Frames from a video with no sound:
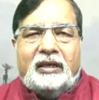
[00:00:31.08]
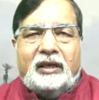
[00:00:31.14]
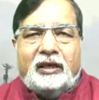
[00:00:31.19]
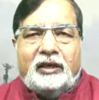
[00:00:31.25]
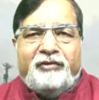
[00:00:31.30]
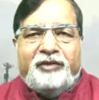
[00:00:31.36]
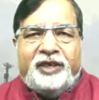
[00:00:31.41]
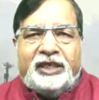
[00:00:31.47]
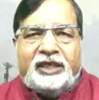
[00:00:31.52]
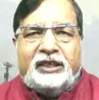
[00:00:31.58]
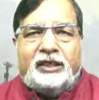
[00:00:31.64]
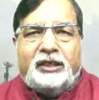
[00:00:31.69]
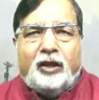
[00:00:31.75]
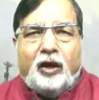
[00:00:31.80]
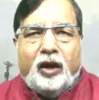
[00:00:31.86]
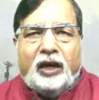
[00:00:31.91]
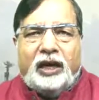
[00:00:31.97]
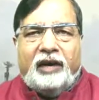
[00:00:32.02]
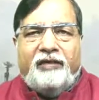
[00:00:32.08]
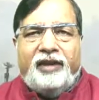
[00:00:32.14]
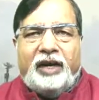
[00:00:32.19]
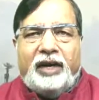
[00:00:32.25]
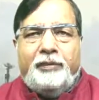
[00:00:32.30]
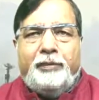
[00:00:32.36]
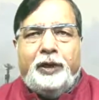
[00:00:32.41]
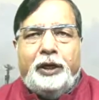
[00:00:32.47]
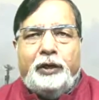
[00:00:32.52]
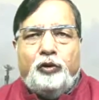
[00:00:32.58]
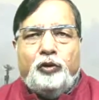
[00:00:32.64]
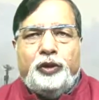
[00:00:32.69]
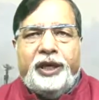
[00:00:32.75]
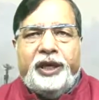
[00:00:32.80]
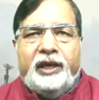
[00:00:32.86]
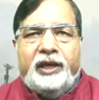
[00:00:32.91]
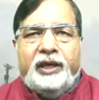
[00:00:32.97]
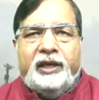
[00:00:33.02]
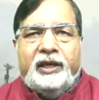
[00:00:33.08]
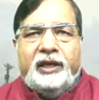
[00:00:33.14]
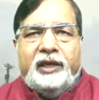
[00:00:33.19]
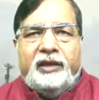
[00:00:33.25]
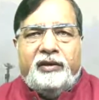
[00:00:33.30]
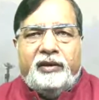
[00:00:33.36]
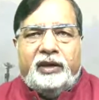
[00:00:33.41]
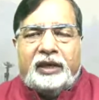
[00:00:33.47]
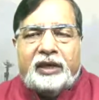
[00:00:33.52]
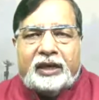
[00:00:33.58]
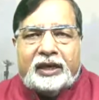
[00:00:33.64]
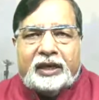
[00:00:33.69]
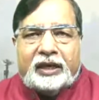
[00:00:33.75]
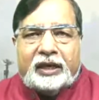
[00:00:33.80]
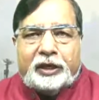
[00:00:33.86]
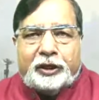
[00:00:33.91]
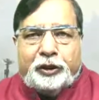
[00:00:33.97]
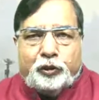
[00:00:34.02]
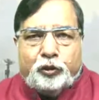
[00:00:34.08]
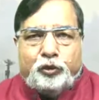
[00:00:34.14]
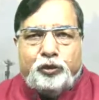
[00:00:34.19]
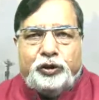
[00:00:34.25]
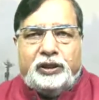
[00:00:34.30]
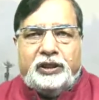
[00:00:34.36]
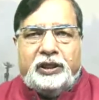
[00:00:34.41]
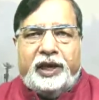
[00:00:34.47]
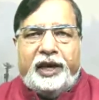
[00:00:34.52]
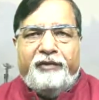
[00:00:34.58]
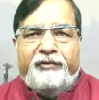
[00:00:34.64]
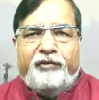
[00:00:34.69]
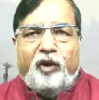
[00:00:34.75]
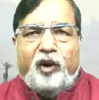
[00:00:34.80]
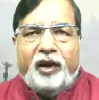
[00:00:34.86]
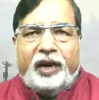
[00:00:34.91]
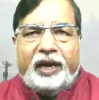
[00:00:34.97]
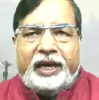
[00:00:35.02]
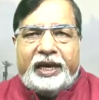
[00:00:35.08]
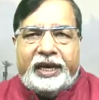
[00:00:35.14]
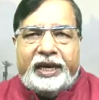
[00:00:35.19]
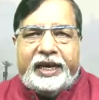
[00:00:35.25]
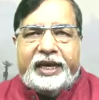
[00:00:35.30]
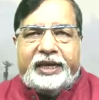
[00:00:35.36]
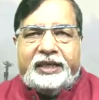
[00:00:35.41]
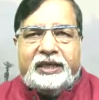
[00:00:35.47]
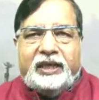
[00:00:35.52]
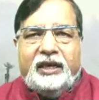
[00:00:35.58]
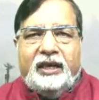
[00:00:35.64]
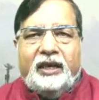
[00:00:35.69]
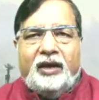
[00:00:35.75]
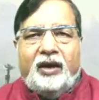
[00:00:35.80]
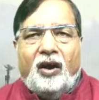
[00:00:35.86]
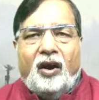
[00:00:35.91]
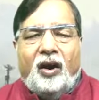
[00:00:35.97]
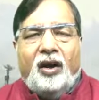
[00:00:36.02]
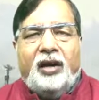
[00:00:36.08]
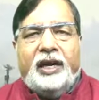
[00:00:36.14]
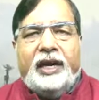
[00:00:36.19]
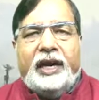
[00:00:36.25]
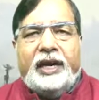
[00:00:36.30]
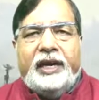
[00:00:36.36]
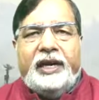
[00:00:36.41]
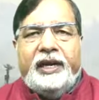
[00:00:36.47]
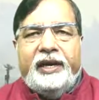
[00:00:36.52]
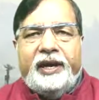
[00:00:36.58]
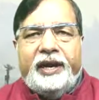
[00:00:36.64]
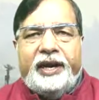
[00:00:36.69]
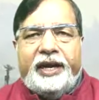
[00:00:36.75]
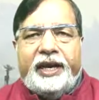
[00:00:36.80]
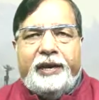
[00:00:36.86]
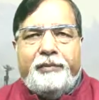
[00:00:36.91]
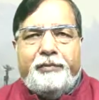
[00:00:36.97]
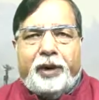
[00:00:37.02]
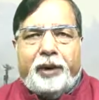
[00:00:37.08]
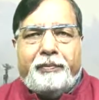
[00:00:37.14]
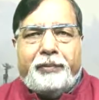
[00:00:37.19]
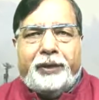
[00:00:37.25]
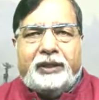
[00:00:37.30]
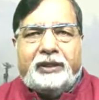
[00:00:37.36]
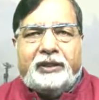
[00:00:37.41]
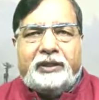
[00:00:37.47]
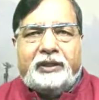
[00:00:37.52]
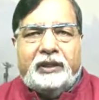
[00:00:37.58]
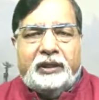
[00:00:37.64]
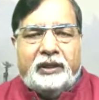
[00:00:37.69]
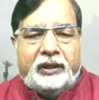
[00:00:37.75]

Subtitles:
which is not available to the and use for irrigation or any drinking purpose.